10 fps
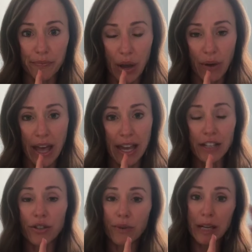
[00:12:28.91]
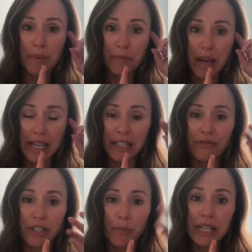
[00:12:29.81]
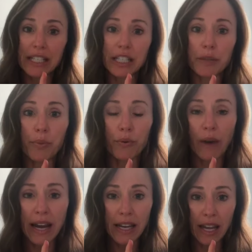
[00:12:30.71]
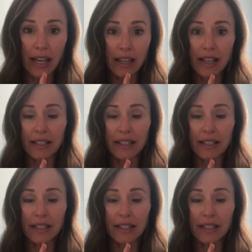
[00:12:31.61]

Okay, so keep in mind, if someone is spraying,